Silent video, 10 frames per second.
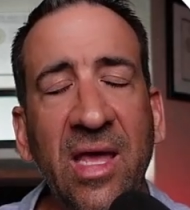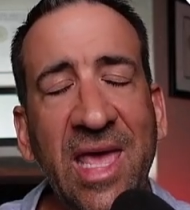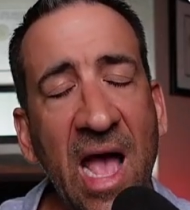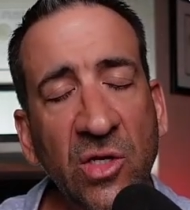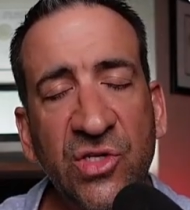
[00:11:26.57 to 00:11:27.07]

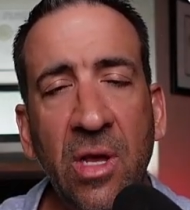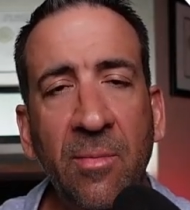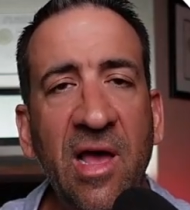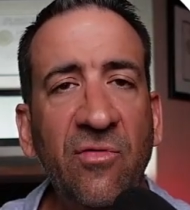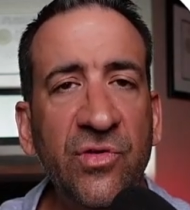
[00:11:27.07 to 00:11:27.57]

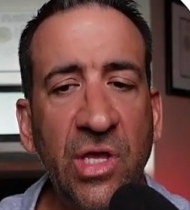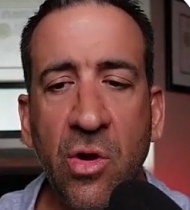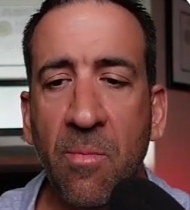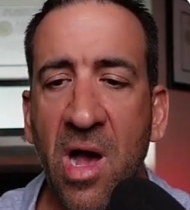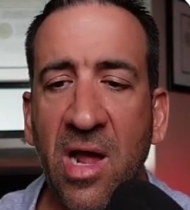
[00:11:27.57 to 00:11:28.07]
calcium levels
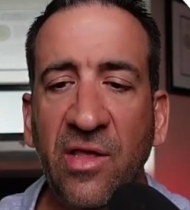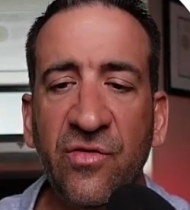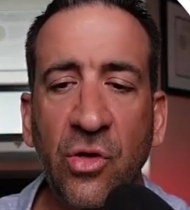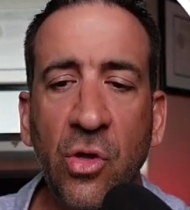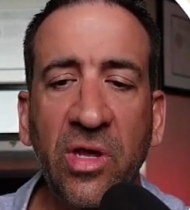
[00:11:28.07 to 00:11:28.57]
in your body,
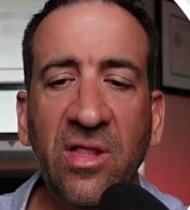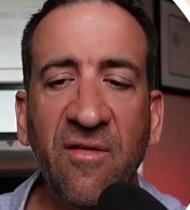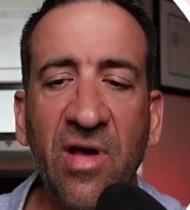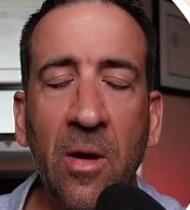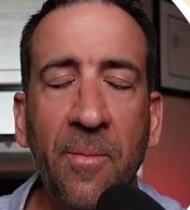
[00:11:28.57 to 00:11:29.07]
so you can
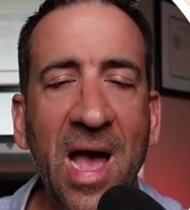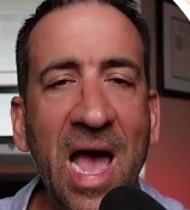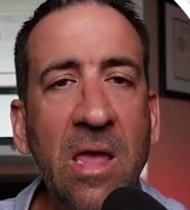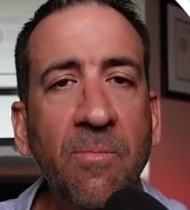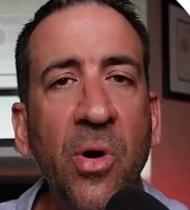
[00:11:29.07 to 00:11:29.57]
develop
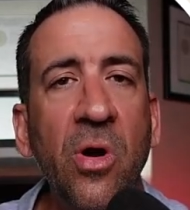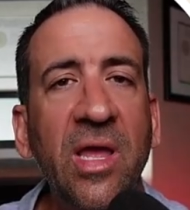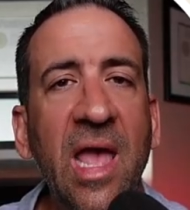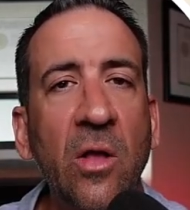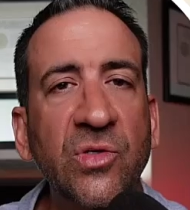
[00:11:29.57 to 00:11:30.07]

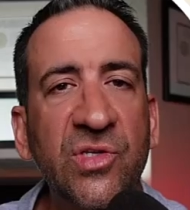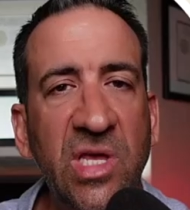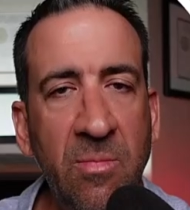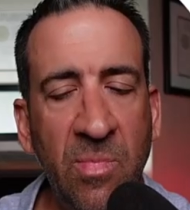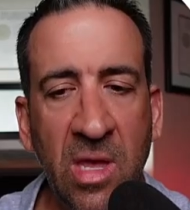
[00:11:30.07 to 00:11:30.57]

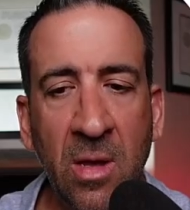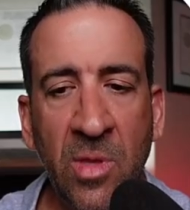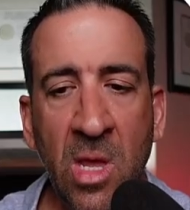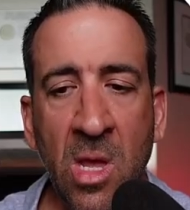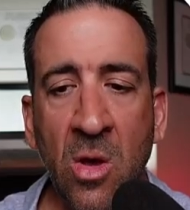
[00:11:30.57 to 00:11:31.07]
hypercalcemia.
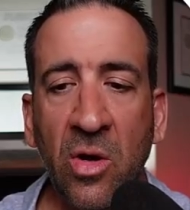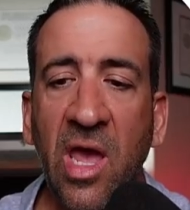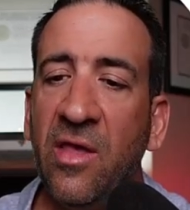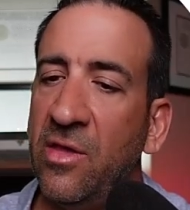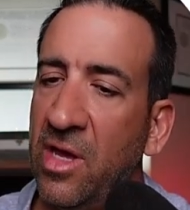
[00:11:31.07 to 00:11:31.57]

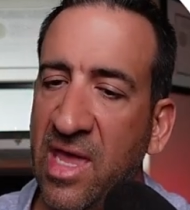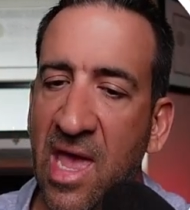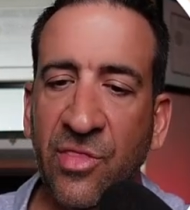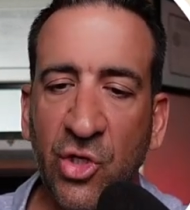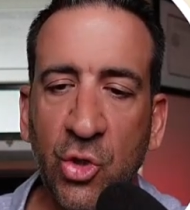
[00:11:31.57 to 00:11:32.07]
Okay,
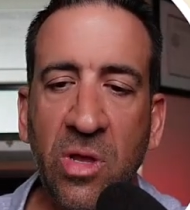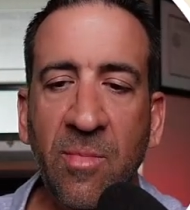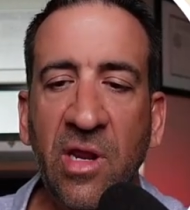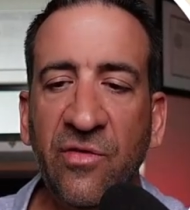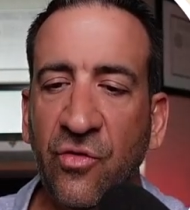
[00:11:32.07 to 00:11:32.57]
again, the
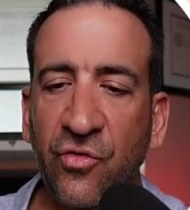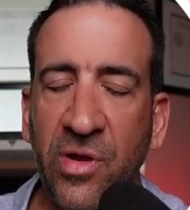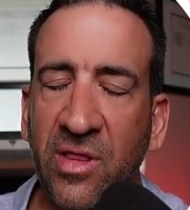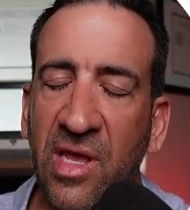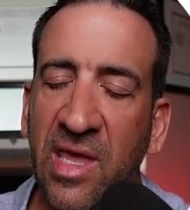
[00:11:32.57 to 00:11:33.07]
treatment is you
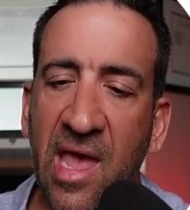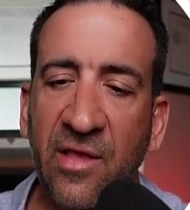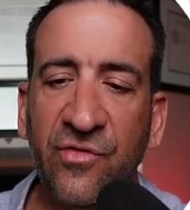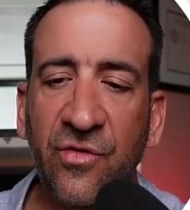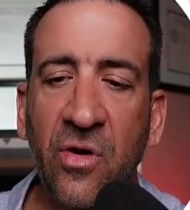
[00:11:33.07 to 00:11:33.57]
treat the
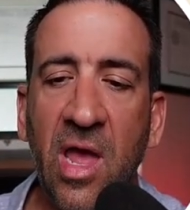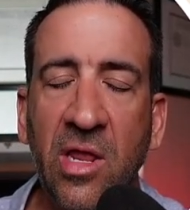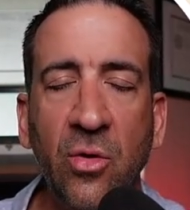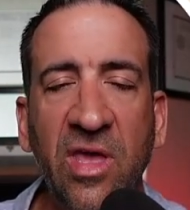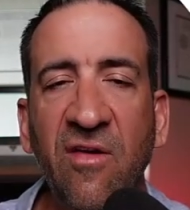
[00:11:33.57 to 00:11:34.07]
cancer
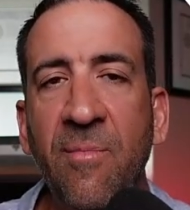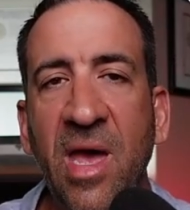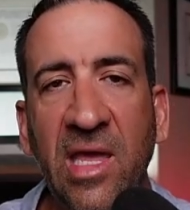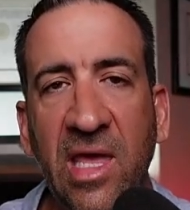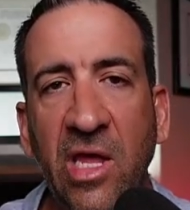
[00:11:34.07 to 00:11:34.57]
and you give
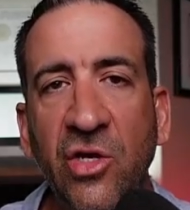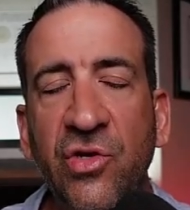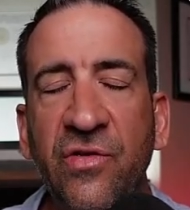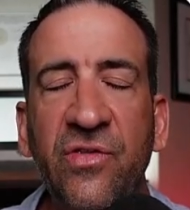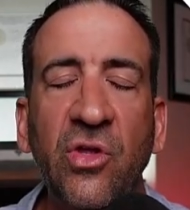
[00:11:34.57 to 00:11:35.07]

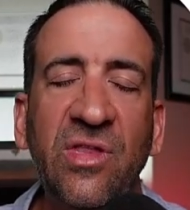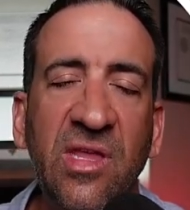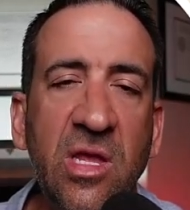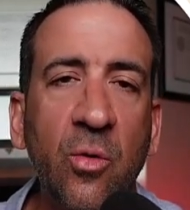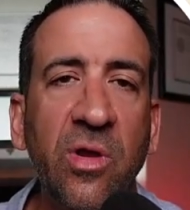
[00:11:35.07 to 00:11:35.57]
medications to
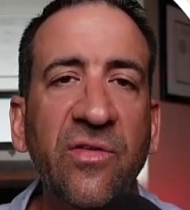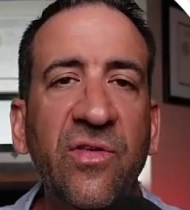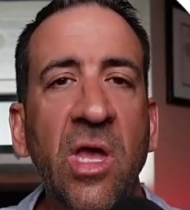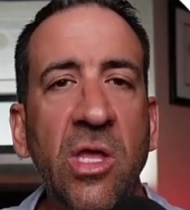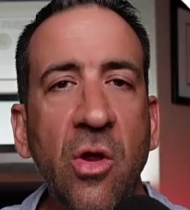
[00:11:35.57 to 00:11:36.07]

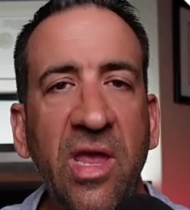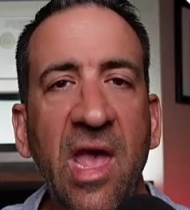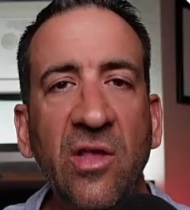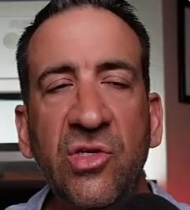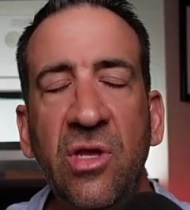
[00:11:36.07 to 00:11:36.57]
decrease your
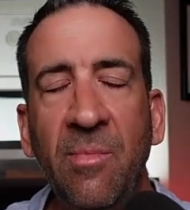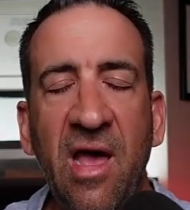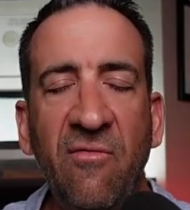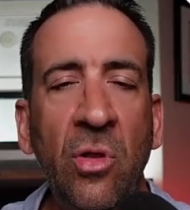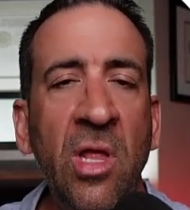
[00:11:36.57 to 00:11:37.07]
calcium
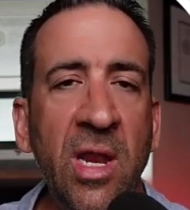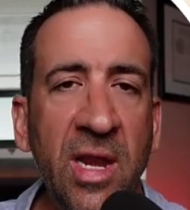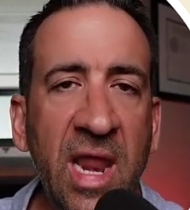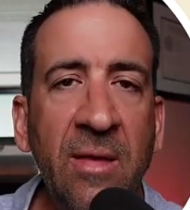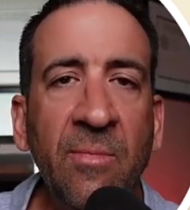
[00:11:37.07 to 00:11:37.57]
level,
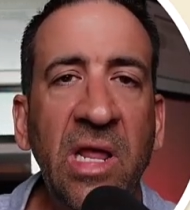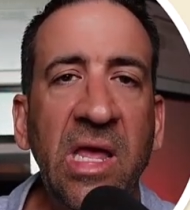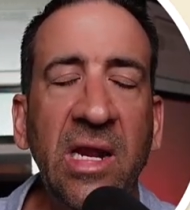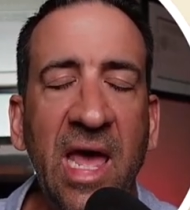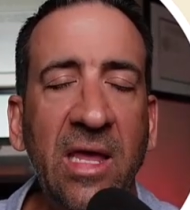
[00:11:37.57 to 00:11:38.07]

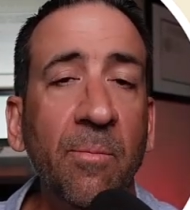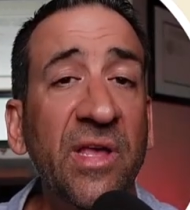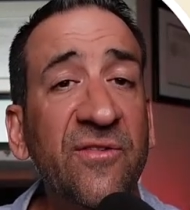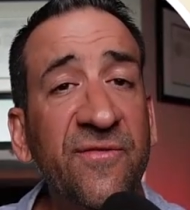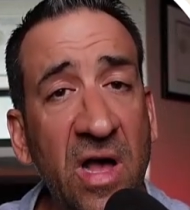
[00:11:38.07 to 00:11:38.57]
namely like
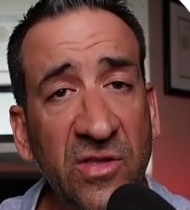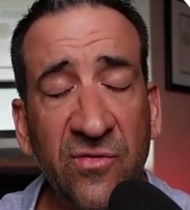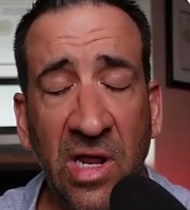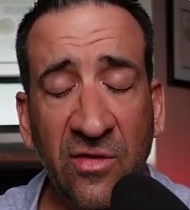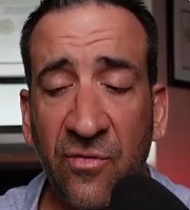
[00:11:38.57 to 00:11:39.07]

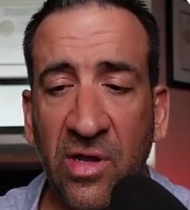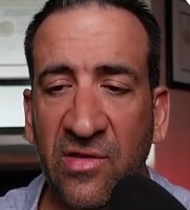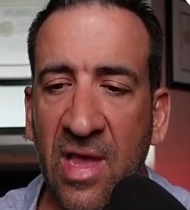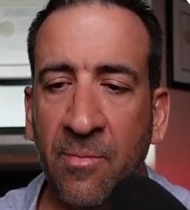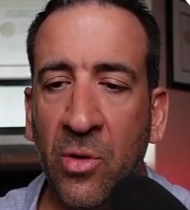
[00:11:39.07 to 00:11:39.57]
bisphosphonates, for
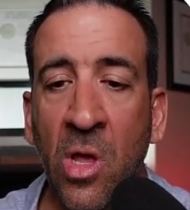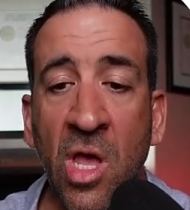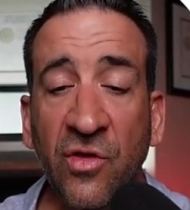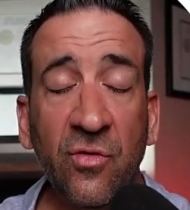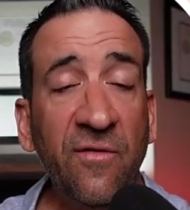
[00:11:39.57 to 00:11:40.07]
example.
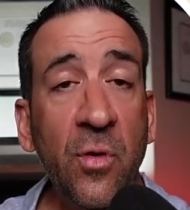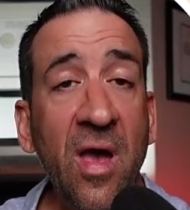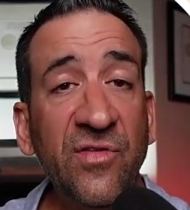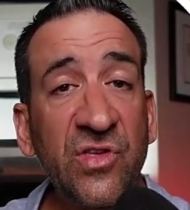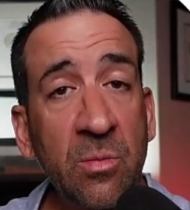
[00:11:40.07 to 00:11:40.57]
So if you
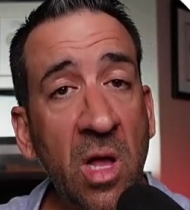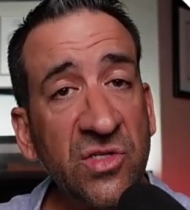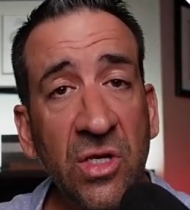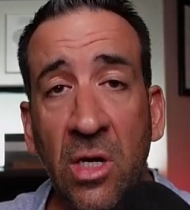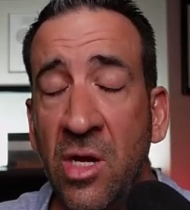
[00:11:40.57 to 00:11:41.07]
have
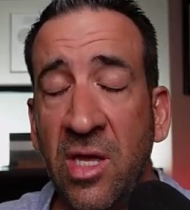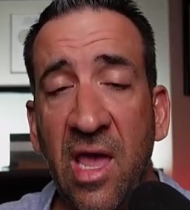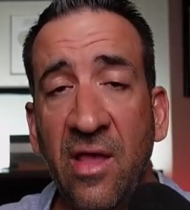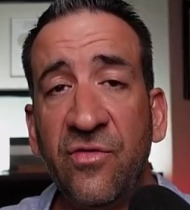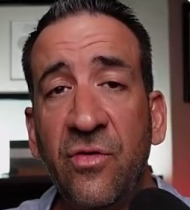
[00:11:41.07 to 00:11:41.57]
small cell lung
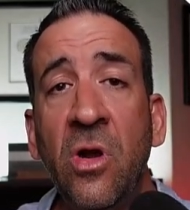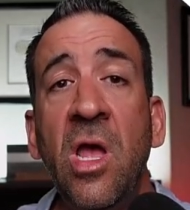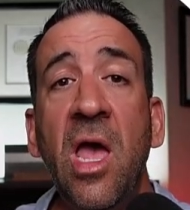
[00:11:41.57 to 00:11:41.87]
cancer